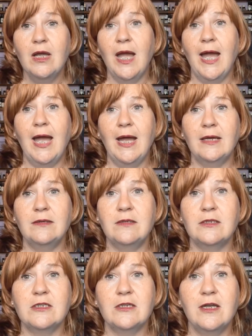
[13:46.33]

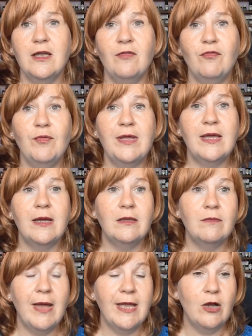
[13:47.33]
And if we
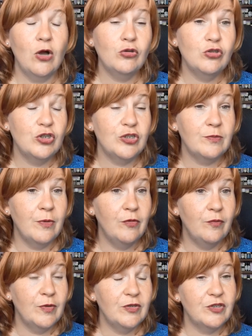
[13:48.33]
can make conscious
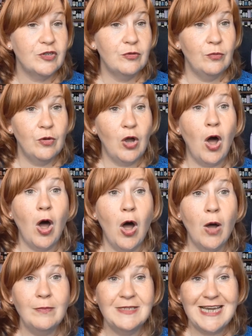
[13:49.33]
movements to
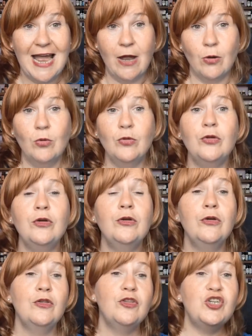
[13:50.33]
calm down
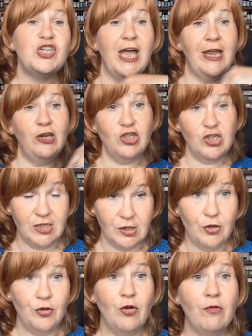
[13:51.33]
the changes in
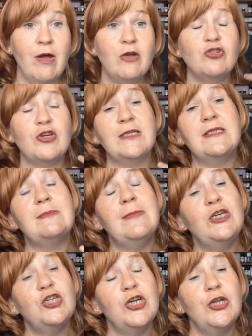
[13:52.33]
the
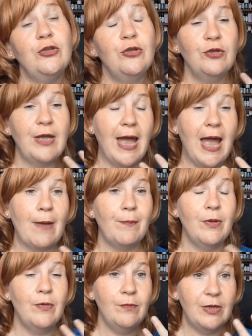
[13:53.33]
neurotransmission that
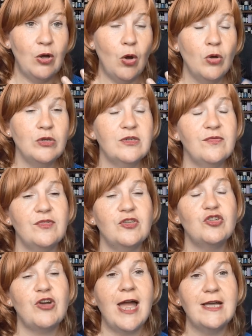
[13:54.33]
happen because of the
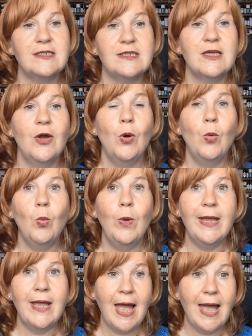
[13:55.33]
stress,
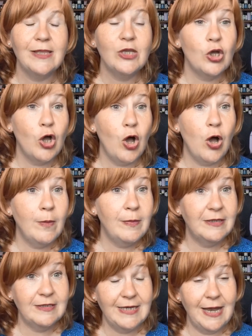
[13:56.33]
we can calm
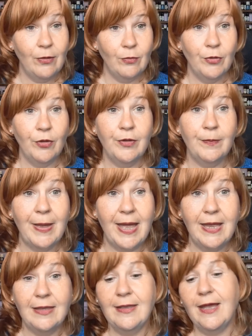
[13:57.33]
down the
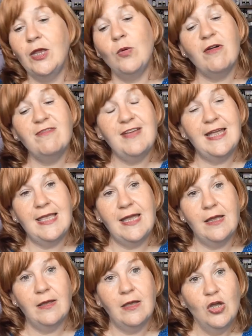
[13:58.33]
pain that you are
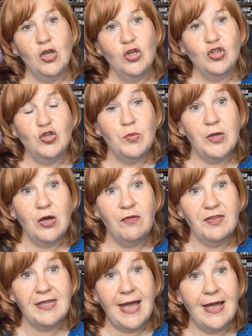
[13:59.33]
feeling. So we
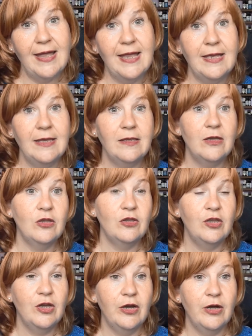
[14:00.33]
cover that in
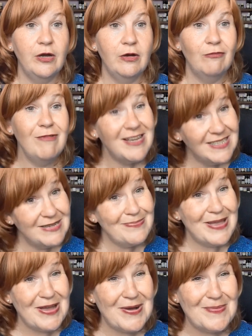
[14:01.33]
the
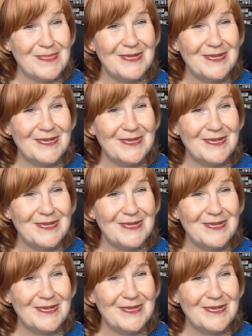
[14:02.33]
recipe hub.